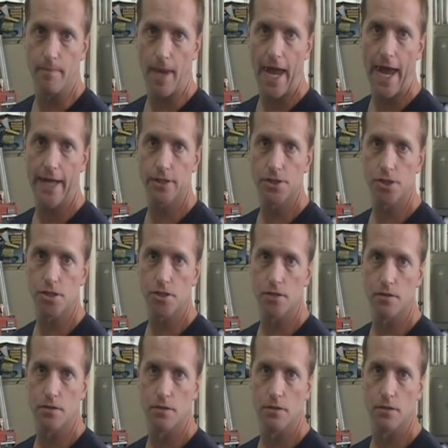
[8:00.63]

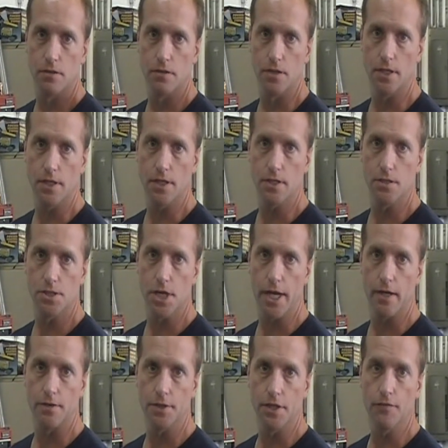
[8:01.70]
match the
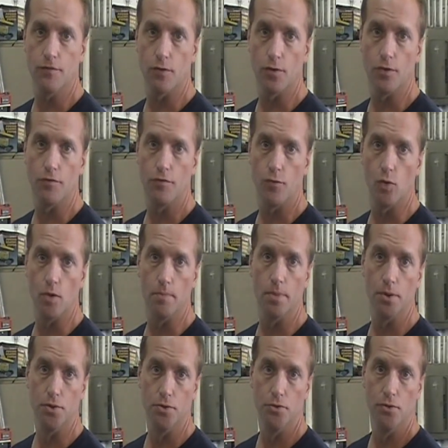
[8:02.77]
JLD 404
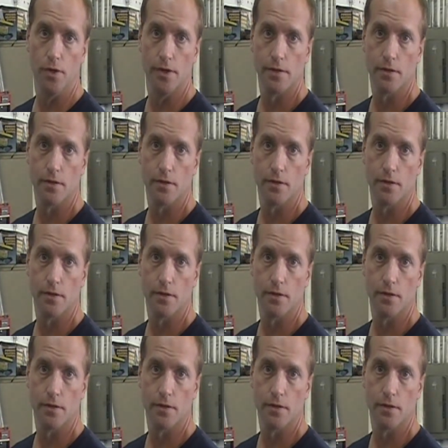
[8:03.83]
blue